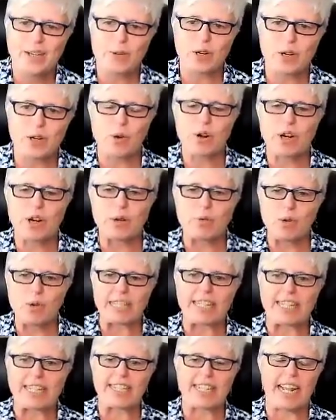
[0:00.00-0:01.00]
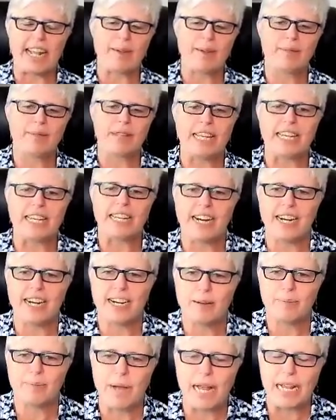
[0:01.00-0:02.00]
you were quoting what's his name, the
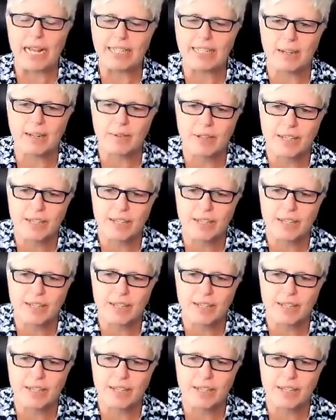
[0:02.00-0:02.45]
uh, James